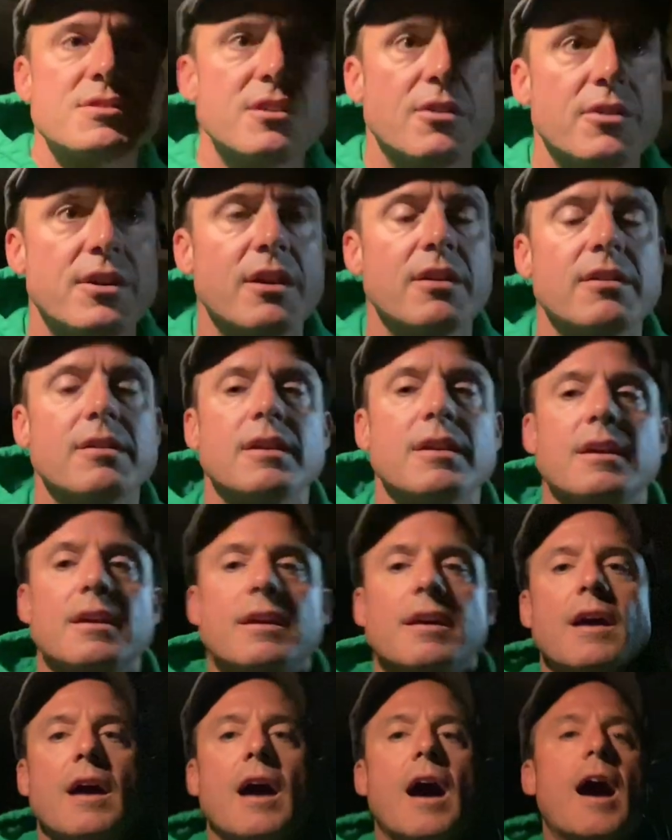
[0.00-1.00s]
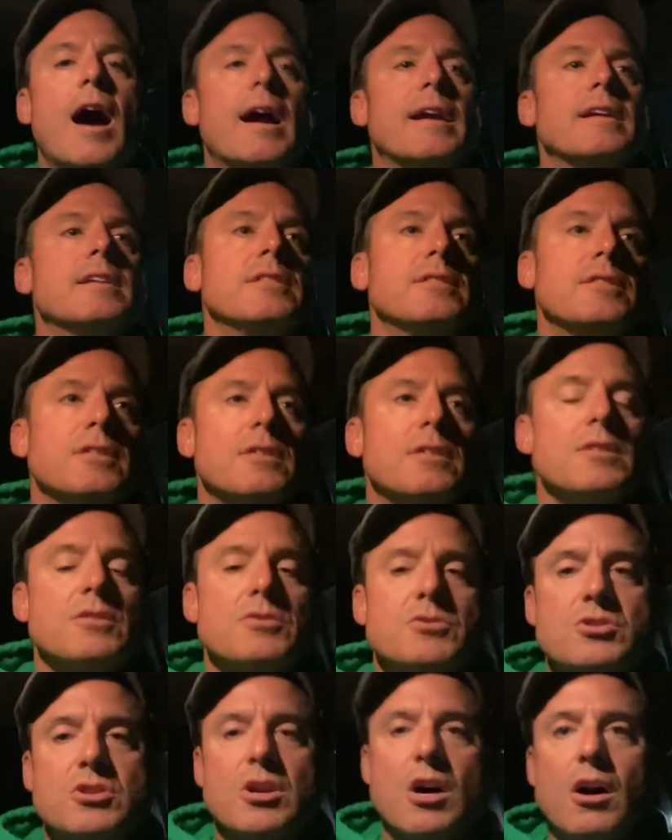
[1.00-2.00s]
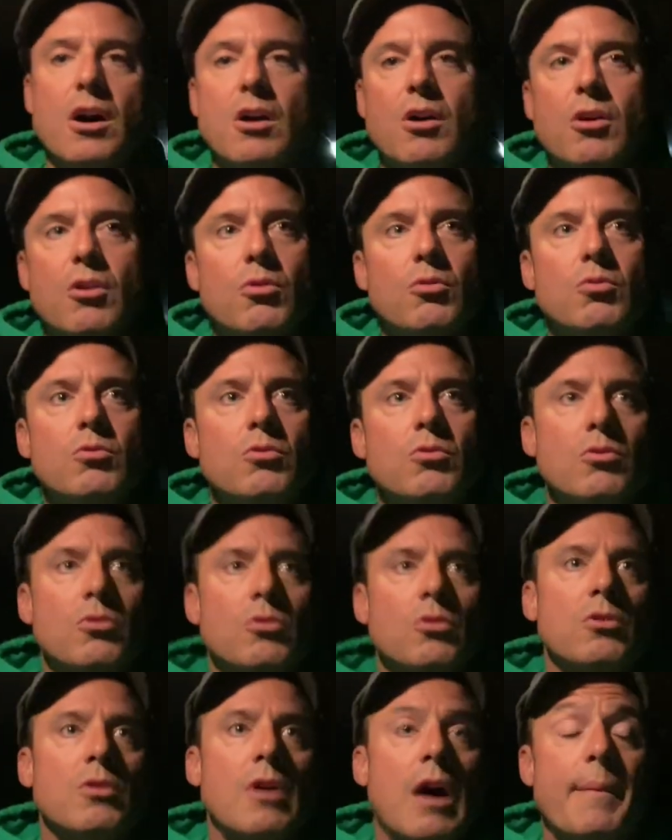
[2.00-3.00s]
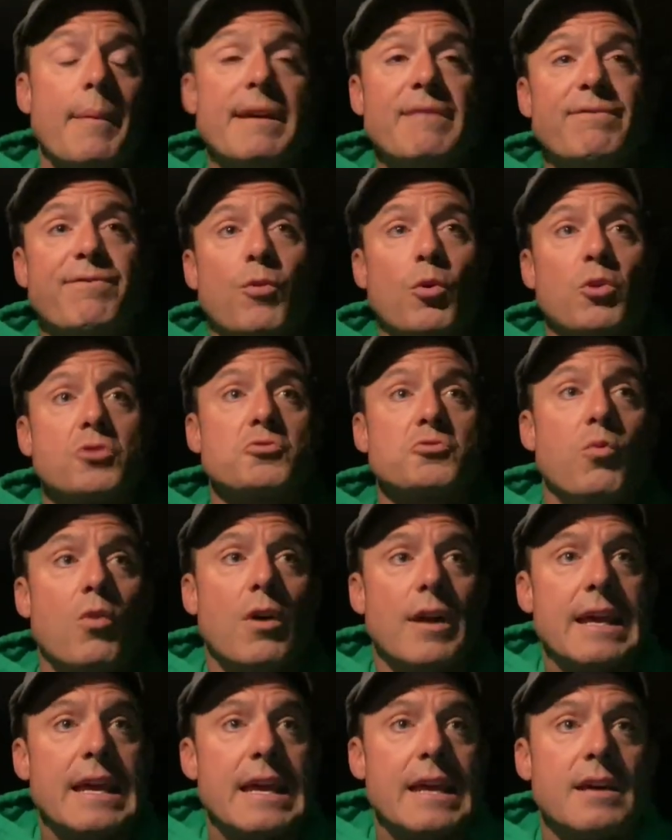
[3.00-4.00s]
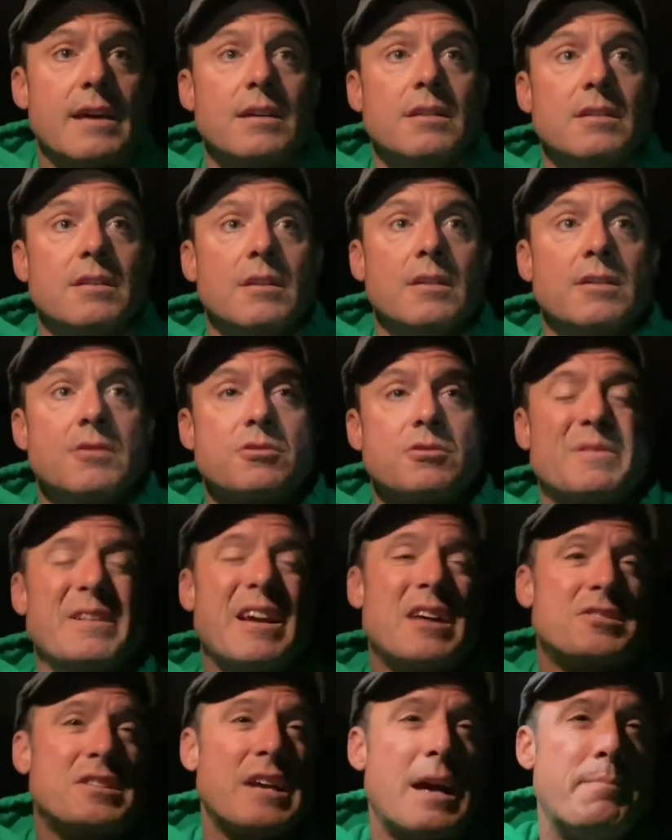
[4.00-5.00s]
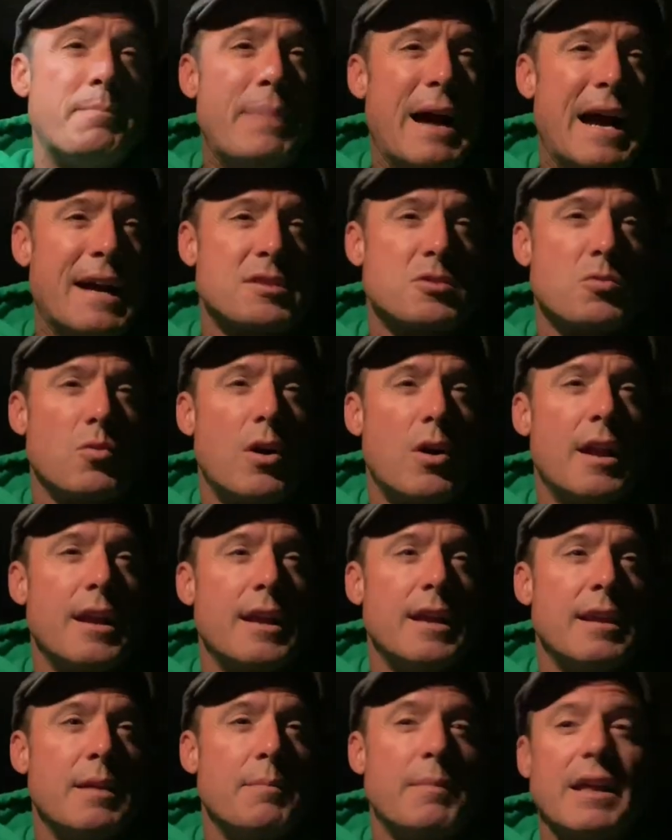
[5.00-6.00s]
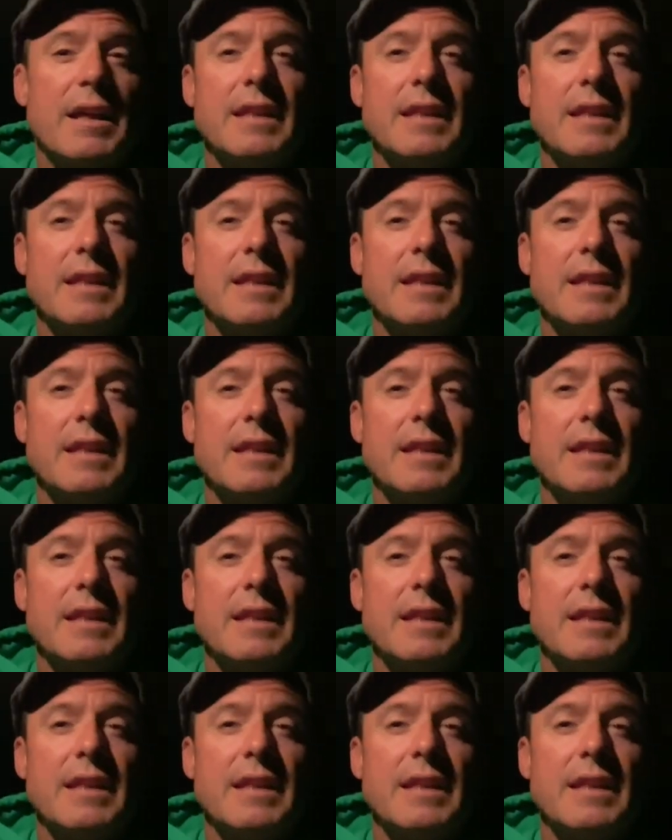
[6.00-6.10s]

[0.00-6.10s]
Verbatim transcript: Still here. All right, so I made 420. So yesterday I back squatted and